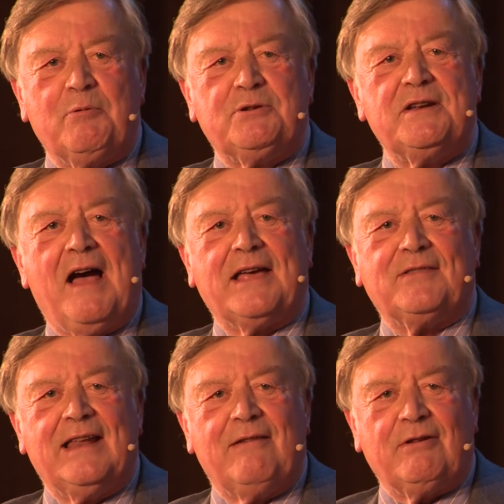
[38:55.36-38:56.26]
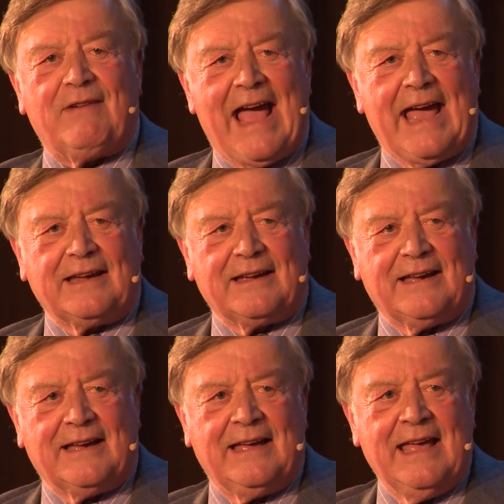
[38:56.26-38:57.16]
we were denying the level of
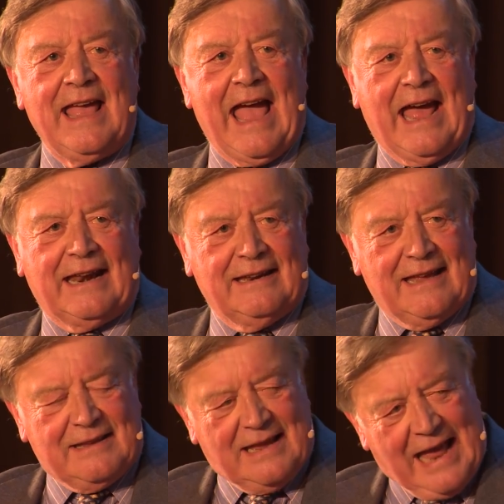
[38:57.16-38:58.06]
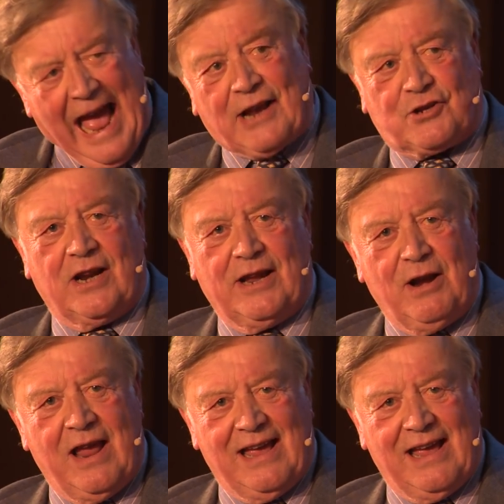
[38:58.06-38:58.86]
anger and actually